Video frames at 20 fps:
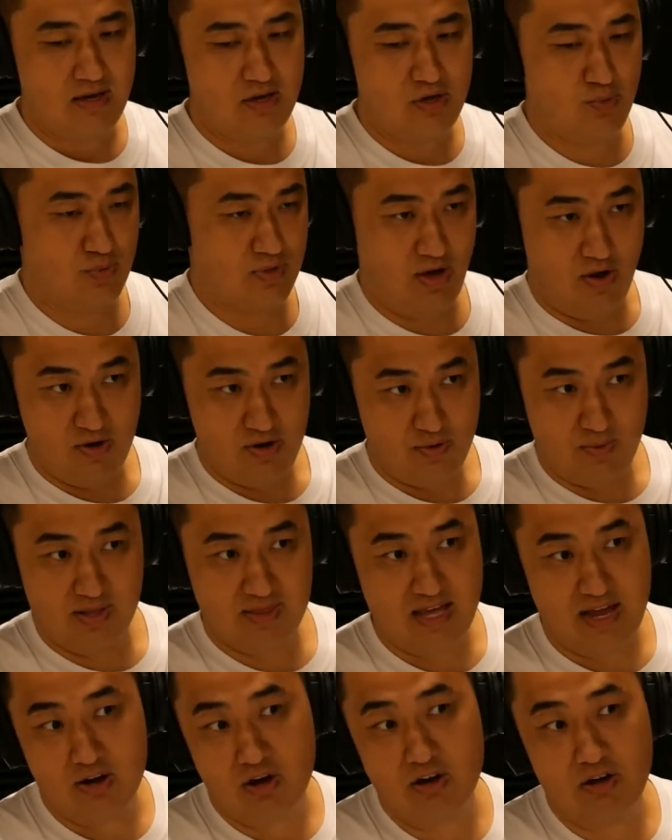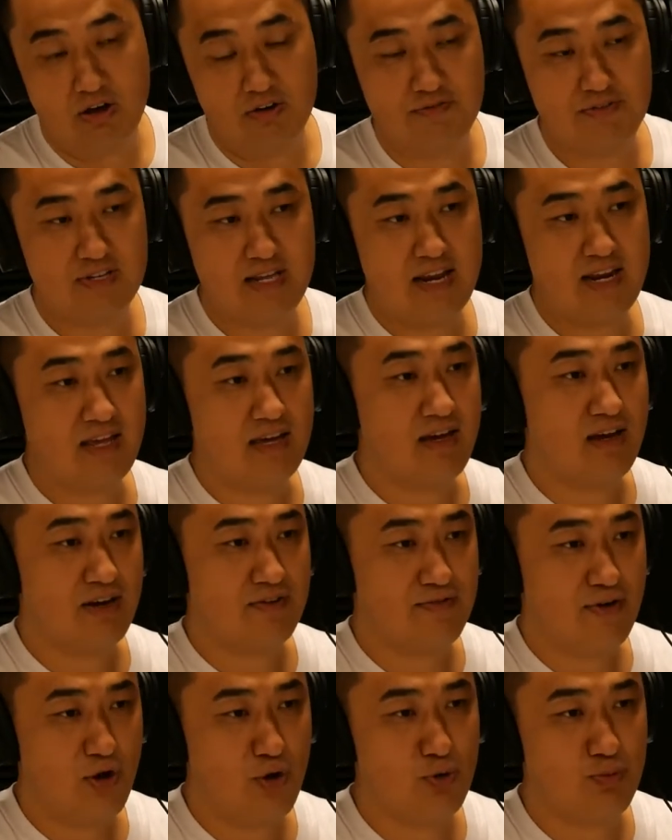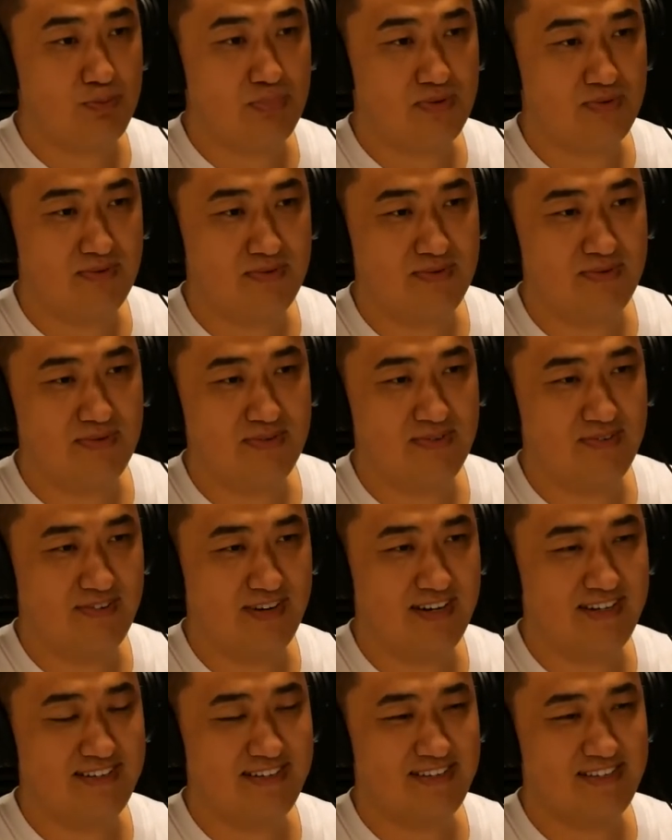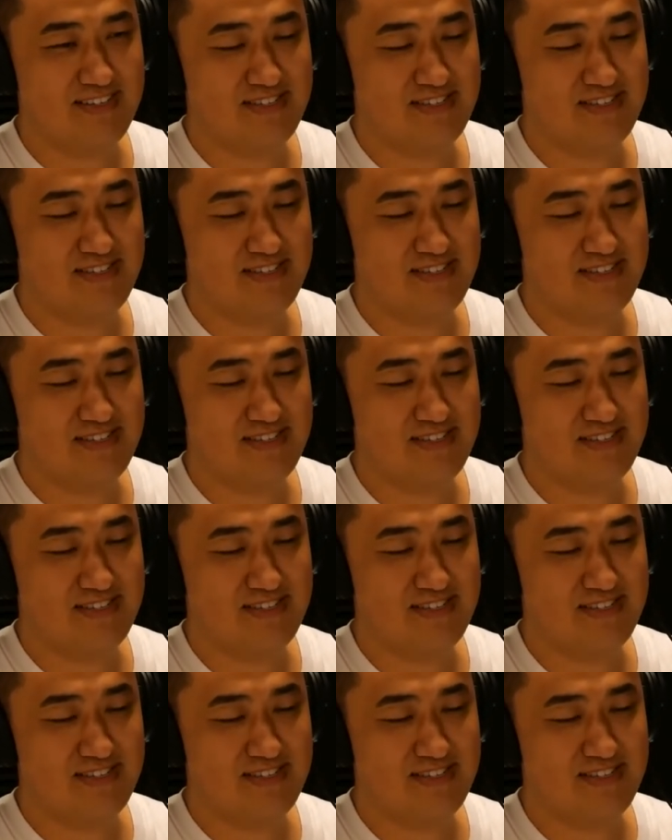you were the only one that offered any kind of hope, right?